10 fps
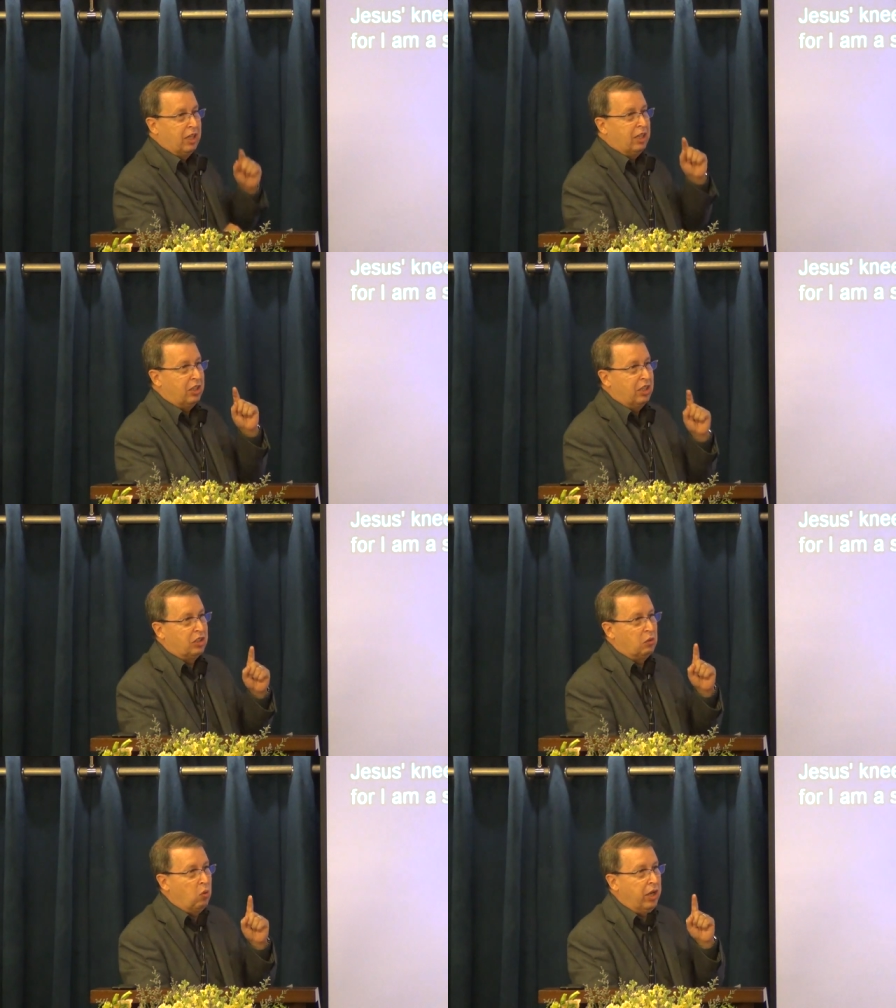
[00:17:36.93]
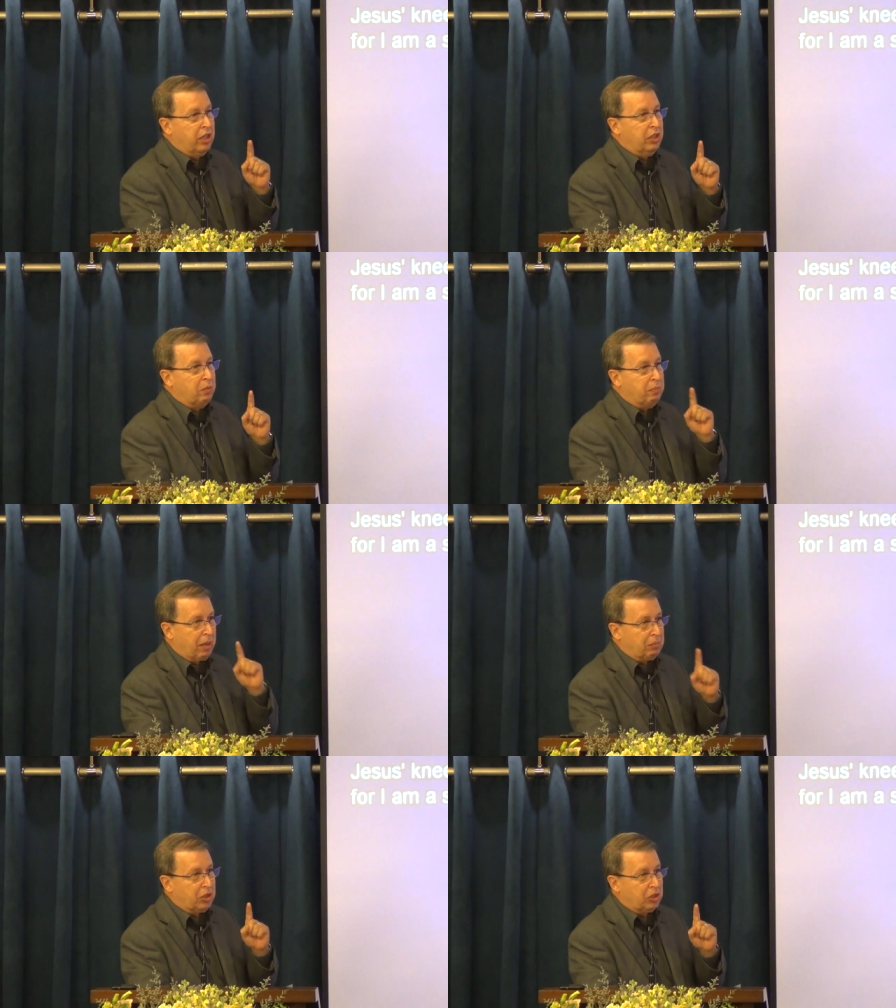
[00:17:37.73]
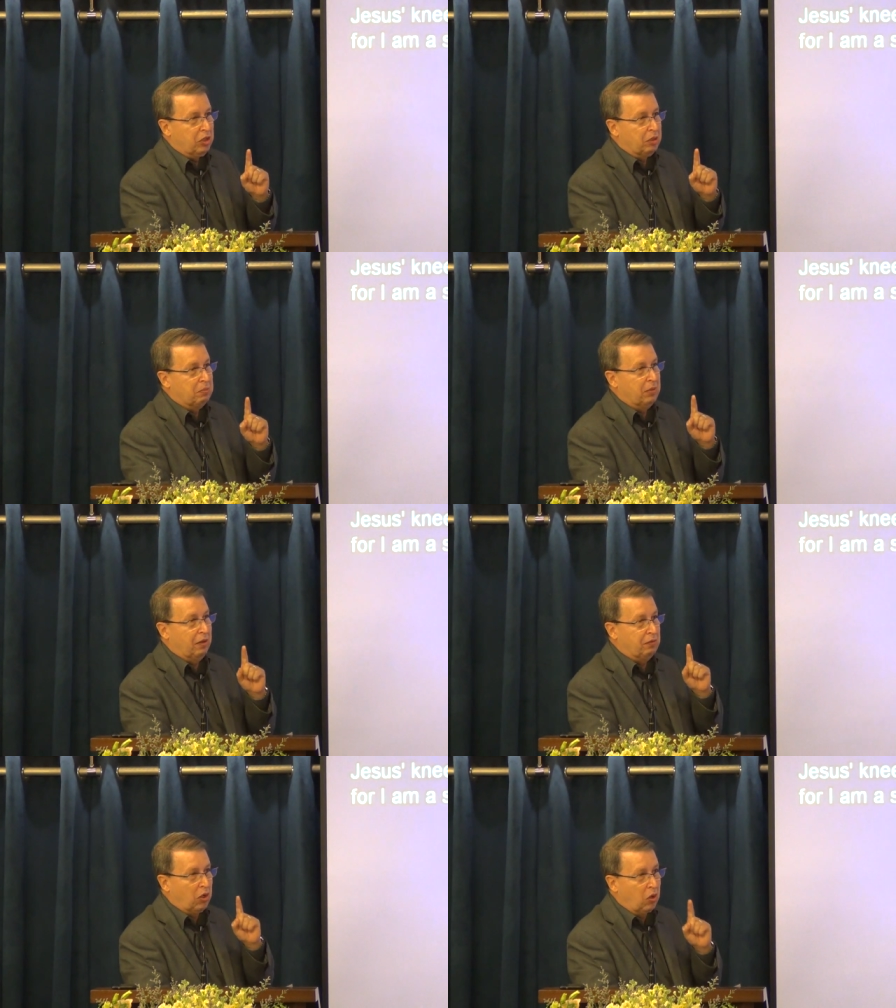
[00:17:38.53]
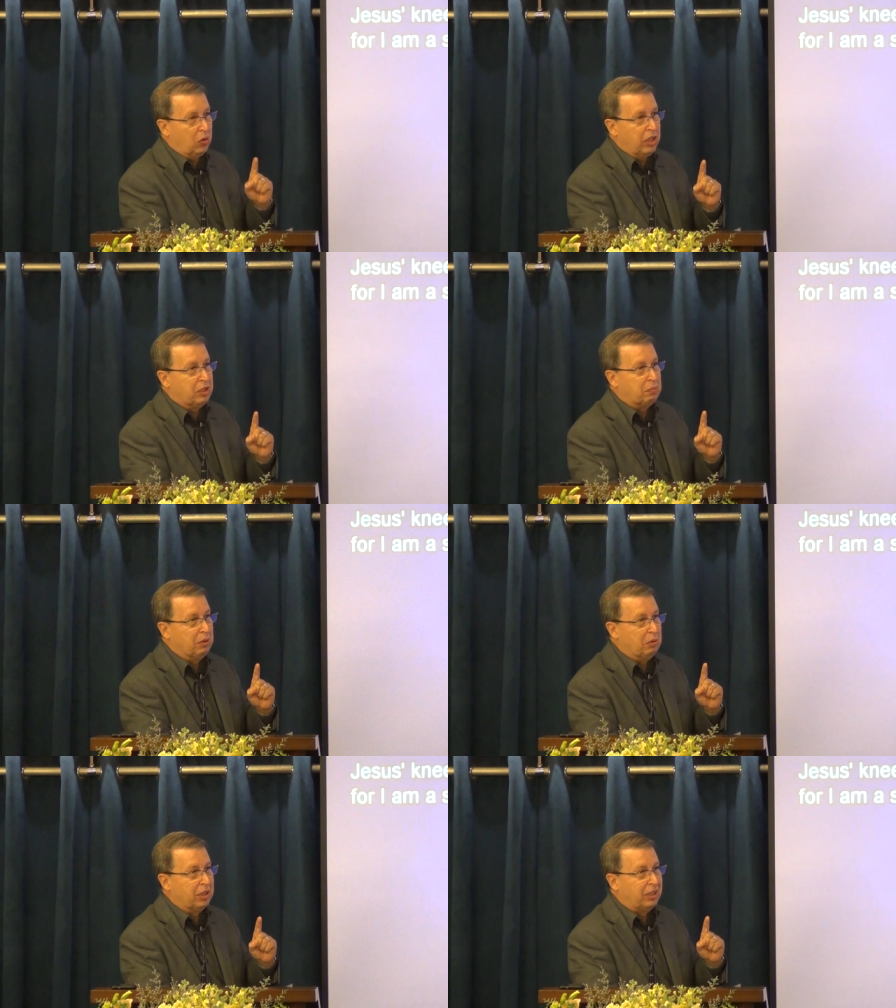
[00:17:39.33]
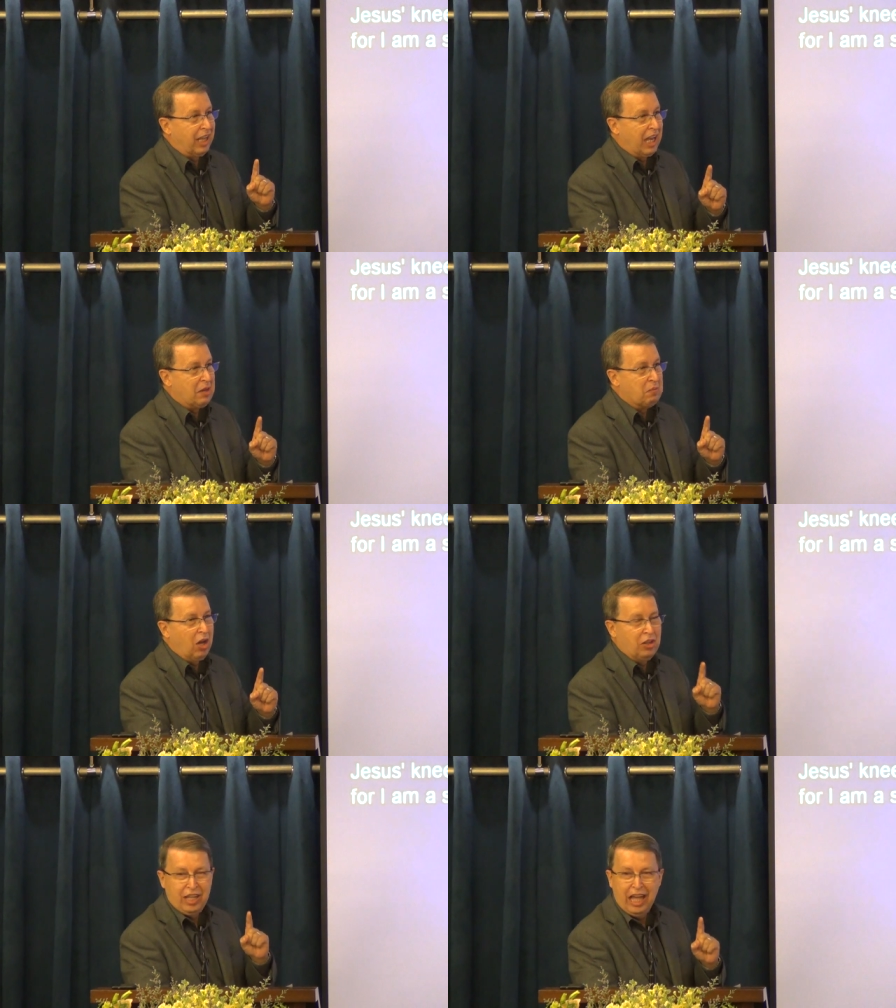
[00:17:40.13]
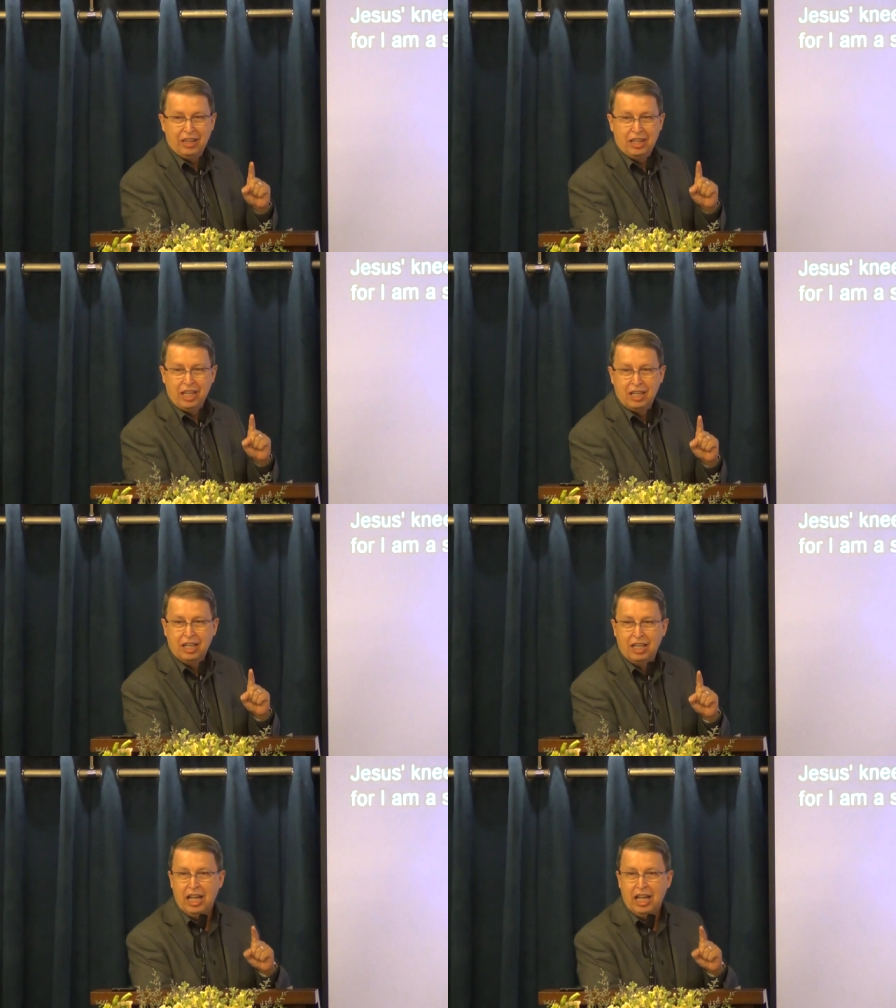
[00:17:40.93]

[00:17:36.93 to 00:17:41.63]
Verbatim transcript: It is when the baptism of the Holy Spirit came on that day